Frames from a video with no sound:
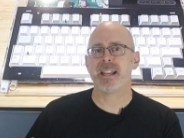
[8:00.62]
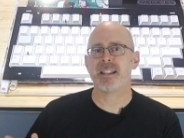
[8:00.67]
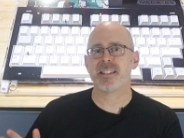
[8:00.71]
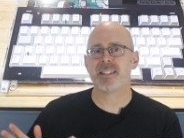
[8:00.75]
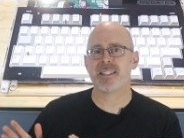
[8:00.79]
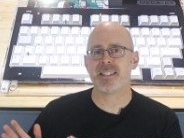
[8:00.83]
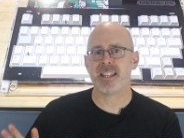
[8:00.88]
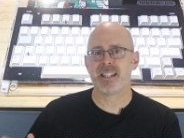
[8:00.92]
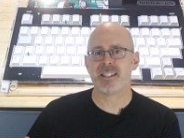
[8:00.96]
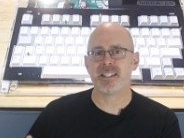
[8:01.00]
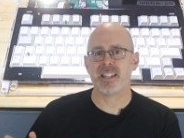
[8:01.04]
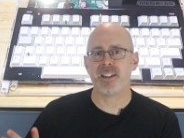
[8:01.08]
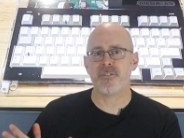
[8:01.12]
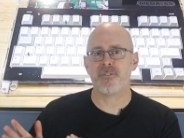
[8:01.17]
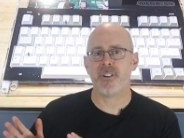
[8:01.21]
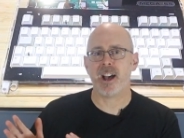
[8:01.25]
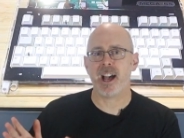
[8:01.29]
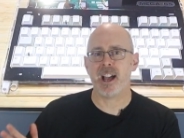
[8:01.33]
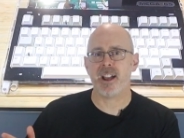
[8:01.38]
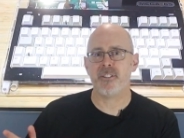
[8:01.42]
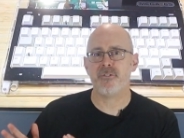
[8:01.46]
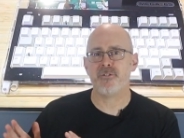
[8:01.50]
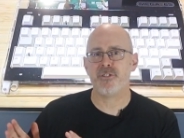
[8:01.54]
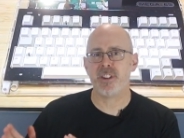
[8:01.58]
Mega
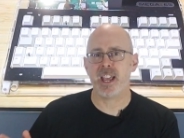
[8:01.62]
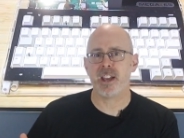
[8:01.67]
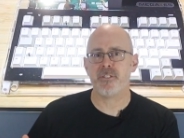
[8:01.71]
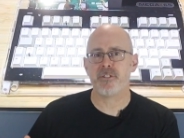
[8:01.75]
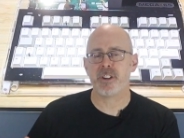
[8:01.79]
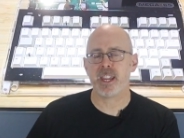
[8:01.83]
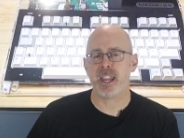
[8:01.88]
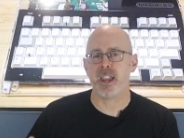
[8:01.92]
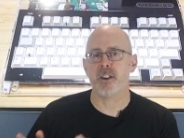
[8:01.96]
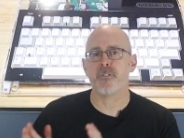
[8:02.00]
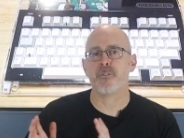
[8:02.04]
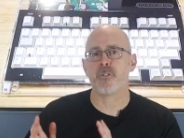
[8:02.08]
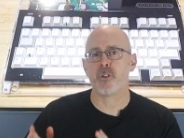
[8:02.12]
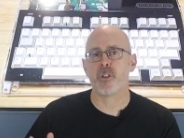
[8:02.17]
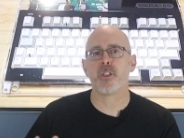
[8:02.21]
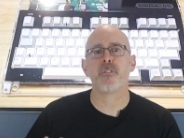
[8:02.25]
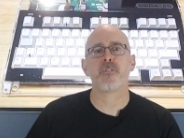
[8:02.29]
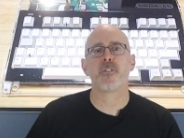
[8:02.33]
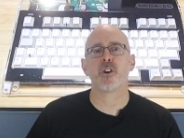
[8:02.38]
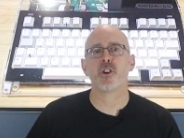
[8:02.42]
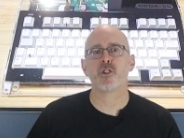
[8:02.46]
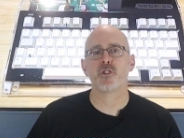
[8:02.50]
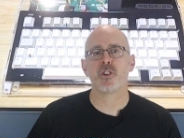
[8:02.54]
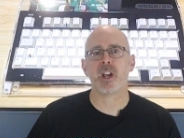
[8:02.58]
65 dev kit
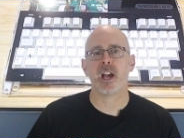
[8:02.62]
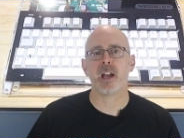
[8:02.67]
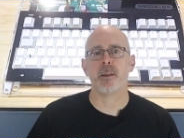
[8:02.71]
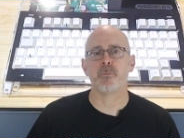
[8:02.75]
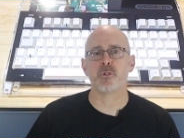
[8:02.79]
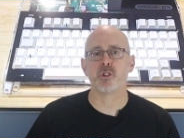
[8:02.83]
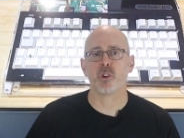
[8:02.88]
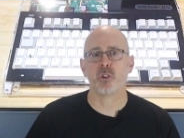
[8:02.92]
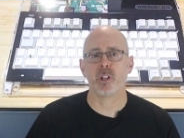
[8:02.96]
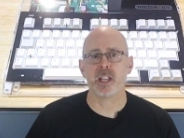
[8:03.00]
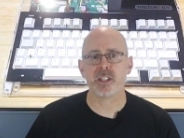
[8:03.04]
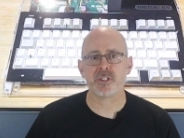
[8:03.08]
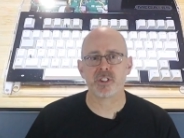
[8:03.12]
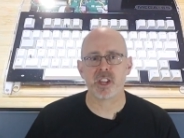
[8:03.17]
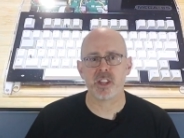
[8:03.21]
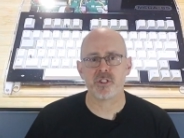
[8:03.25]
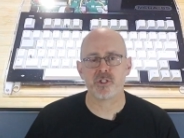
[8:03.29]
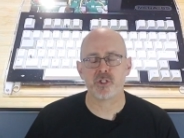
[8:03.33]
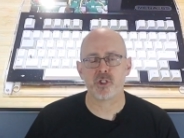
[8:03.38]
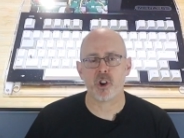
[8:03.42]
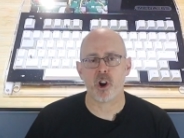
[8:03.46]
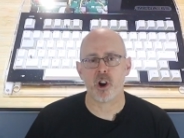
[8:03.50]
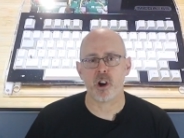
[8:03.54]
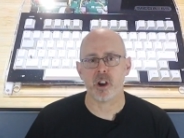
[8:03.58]
for the first time. So
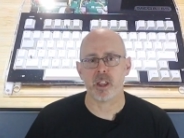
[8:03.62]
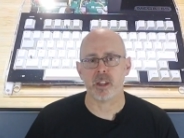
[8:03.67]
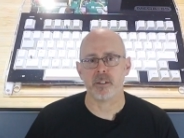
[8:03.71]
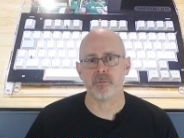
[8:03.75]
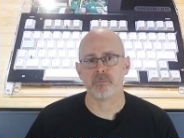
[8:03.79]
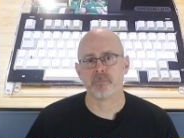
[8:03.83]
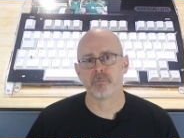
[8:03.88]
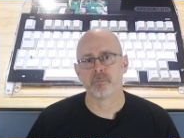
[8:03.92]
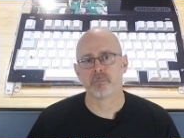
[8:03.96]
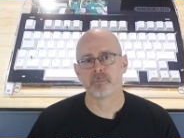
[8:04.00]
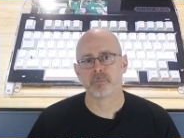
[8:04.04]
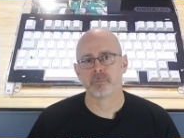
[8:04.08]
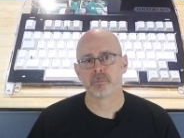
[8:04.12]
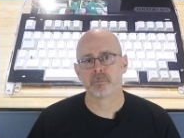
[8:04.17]
let's get started.